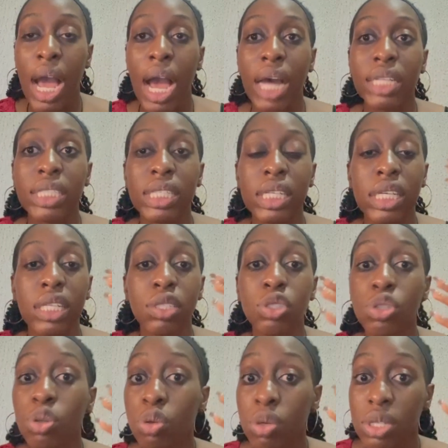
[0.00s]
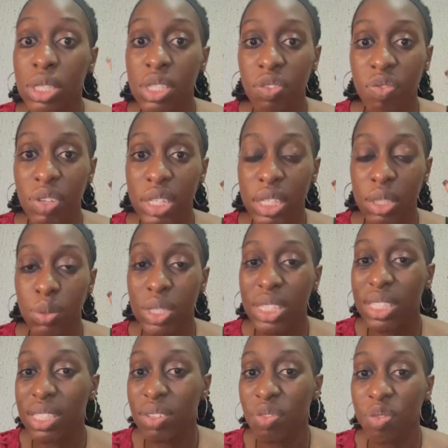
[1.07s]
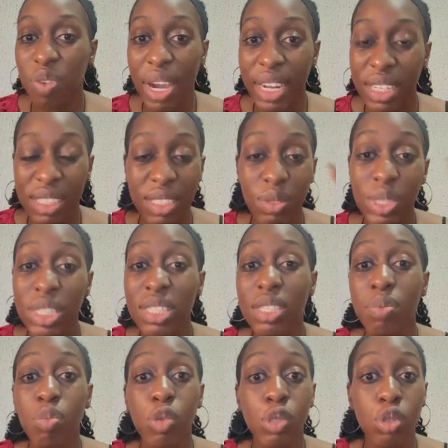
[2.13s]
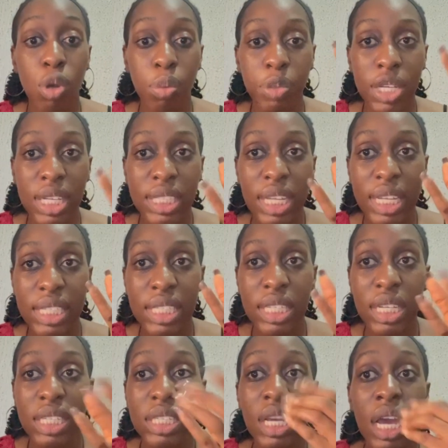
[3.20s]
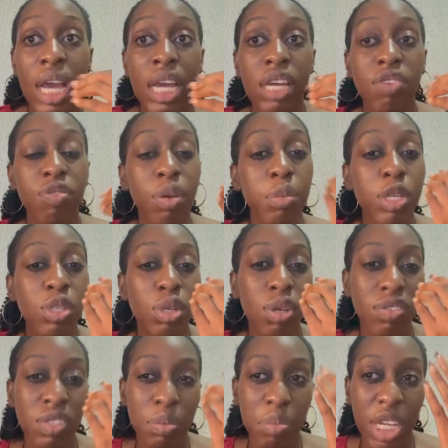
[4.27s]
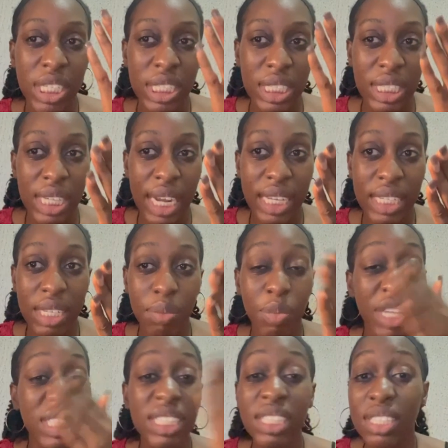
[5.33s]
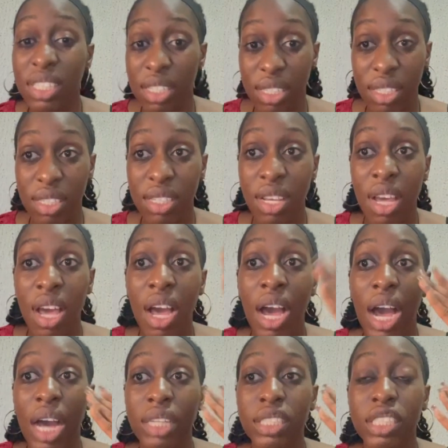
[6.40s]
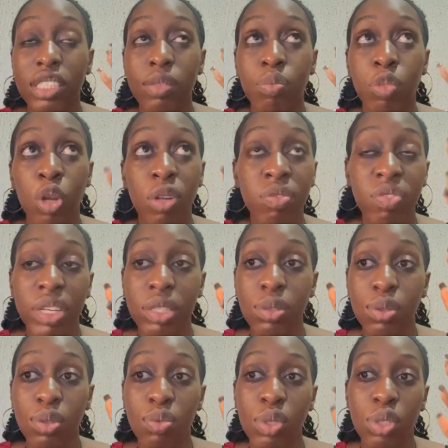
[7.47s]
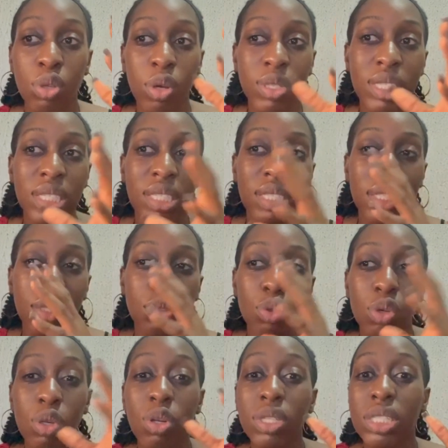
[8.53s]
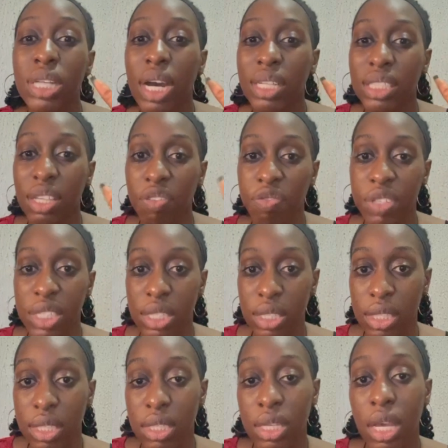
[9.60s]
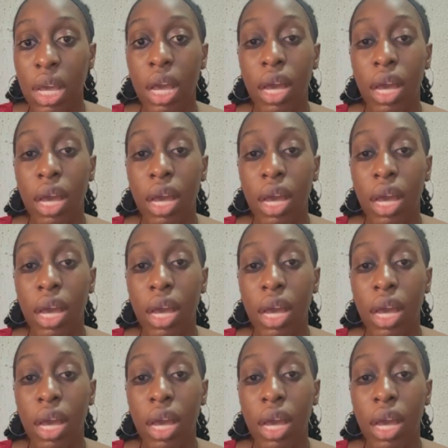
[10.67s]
And in neurosyphilis, which is the most complicated stage, inflammation of the meninges and the blood vessels results in neurological deficits.